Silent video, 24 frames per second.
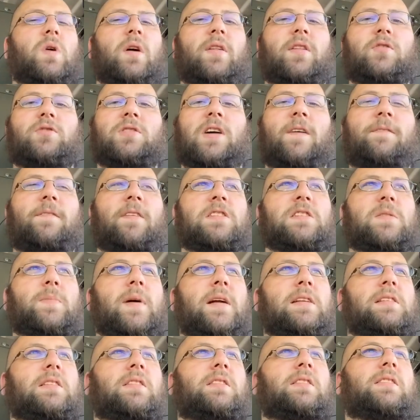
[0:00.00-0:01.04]
Well, the traffic's
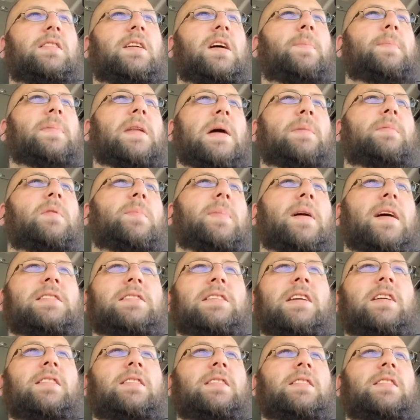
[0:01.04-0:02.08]
about to clear up and I'm about
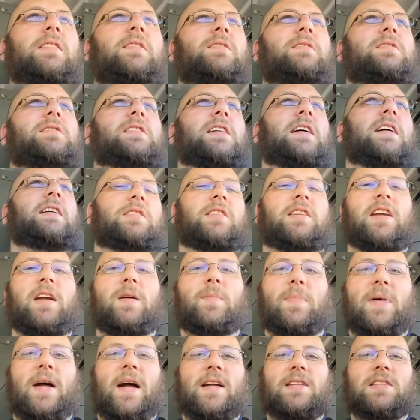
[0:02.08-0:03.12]
to hit the interstate to
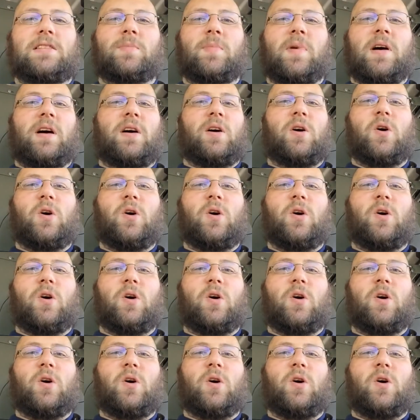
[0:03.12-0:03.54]
get back to my